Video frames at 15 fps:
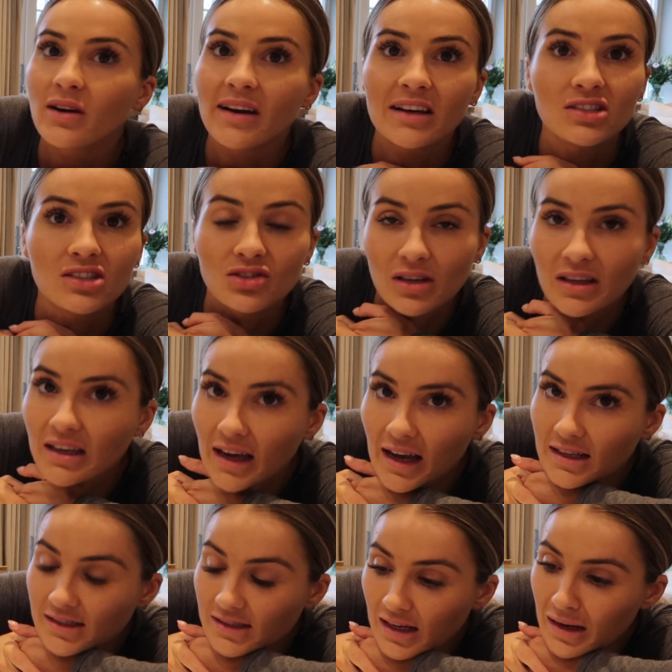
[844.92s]
or I can just drink it
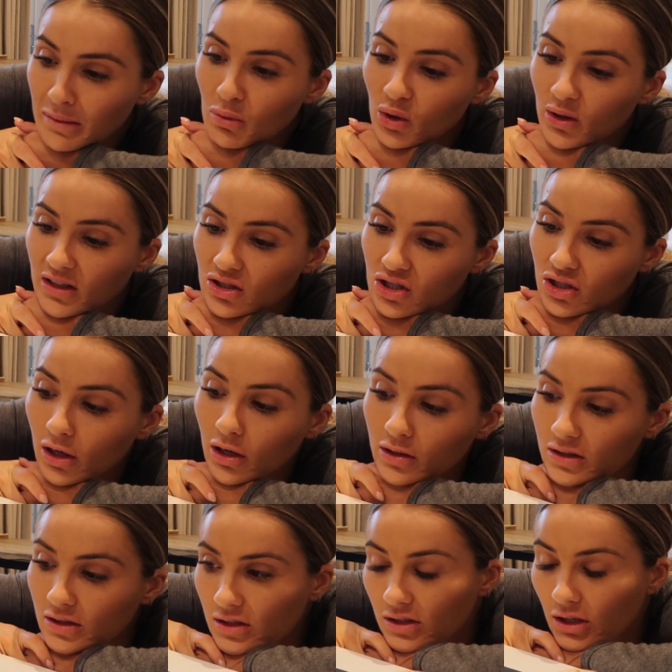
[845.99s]
as a morning
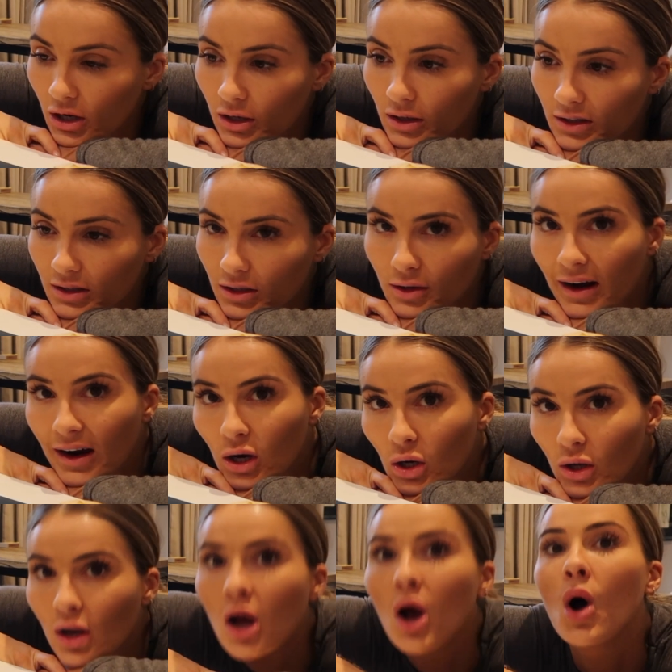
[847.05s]
shot. So I'm gonna crack
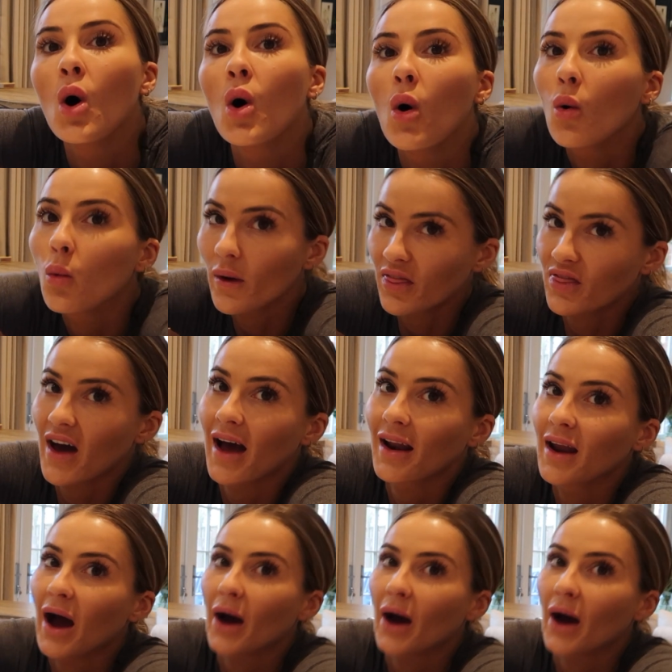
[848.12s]
on with that